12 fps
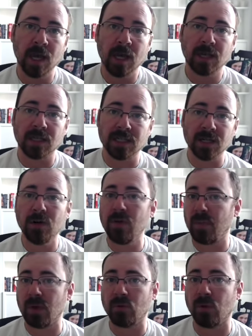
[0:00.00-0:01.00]
continue to
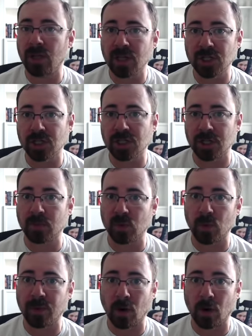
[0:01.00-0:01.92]
build relationships with